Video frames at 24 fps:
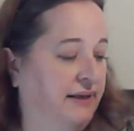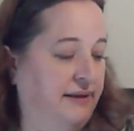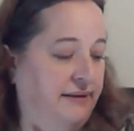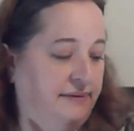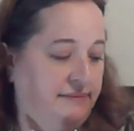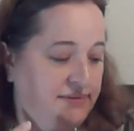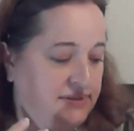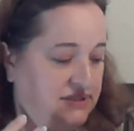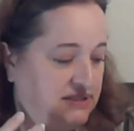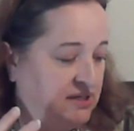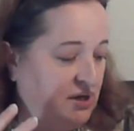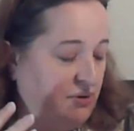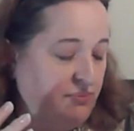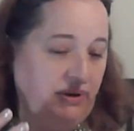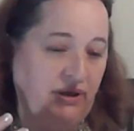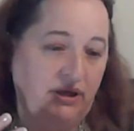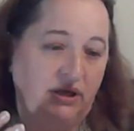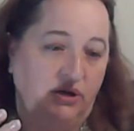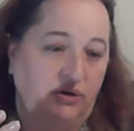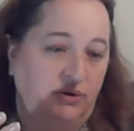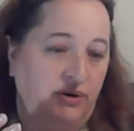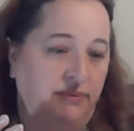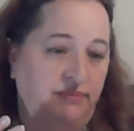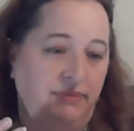sewing
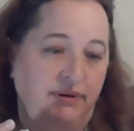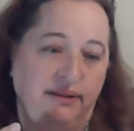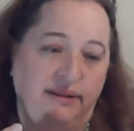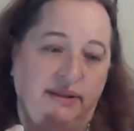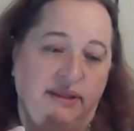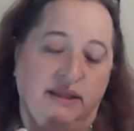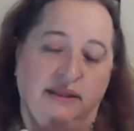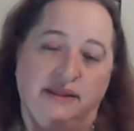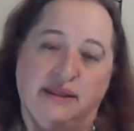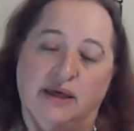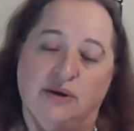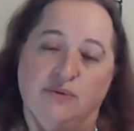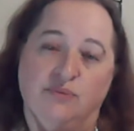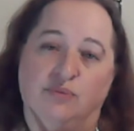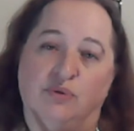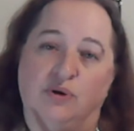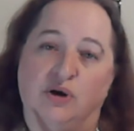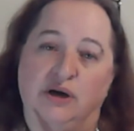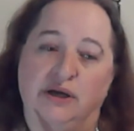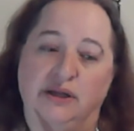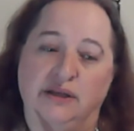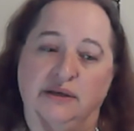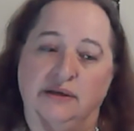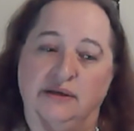equipment that they
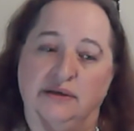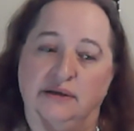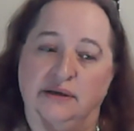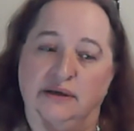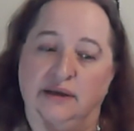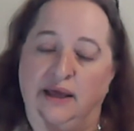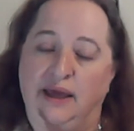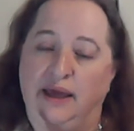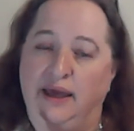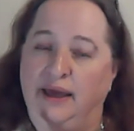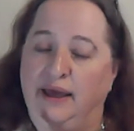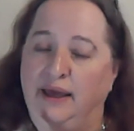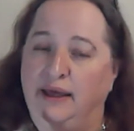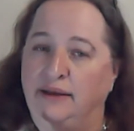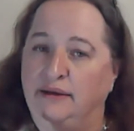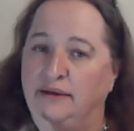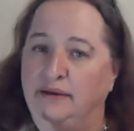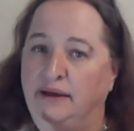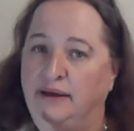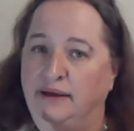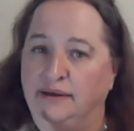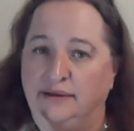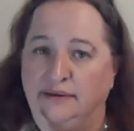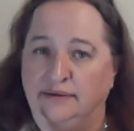won at
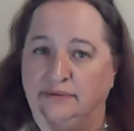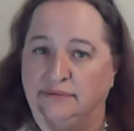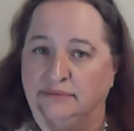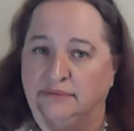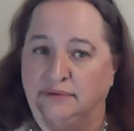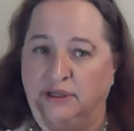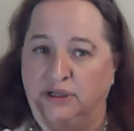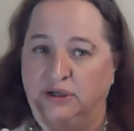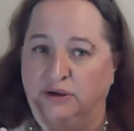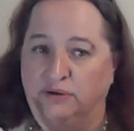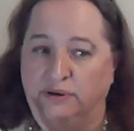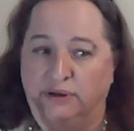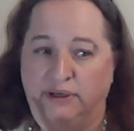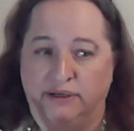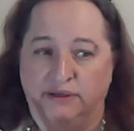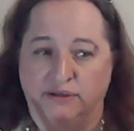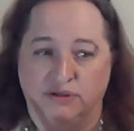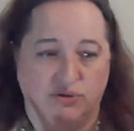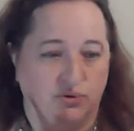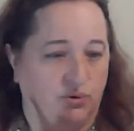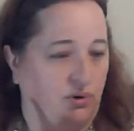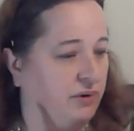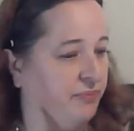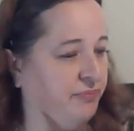a
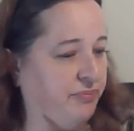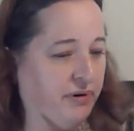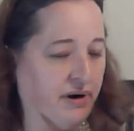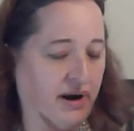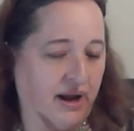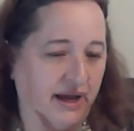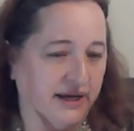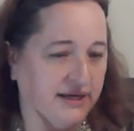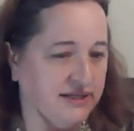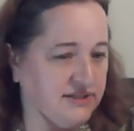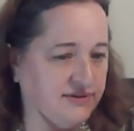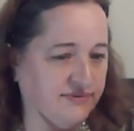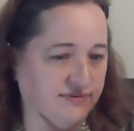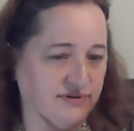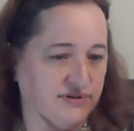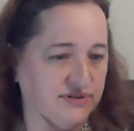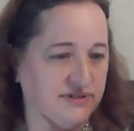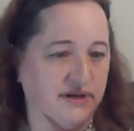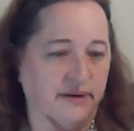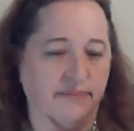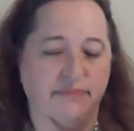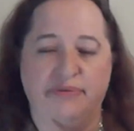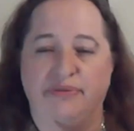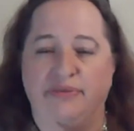door prize for
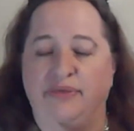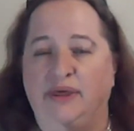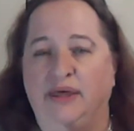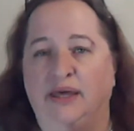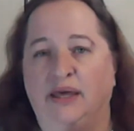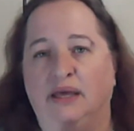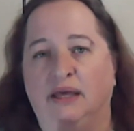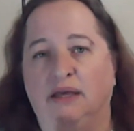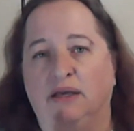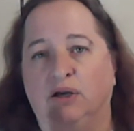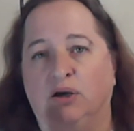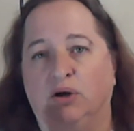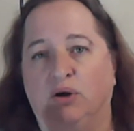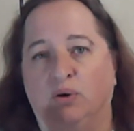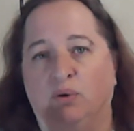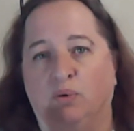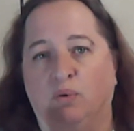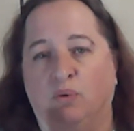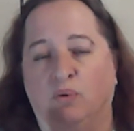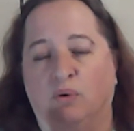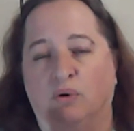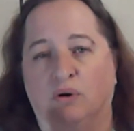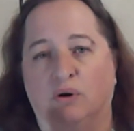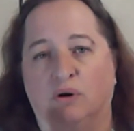something,
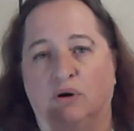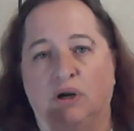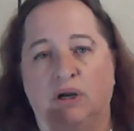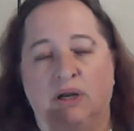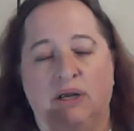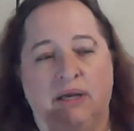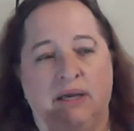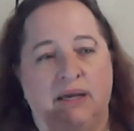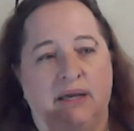or